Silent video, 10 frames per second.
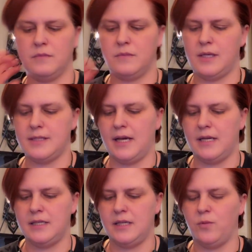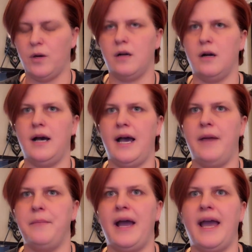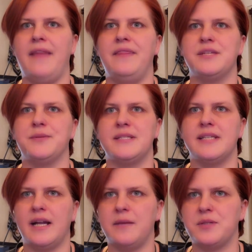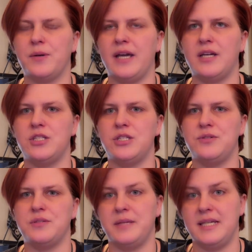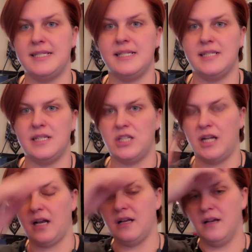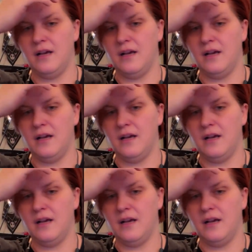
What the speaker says: Because I did work, I had this one set up so I could do some easy stitching.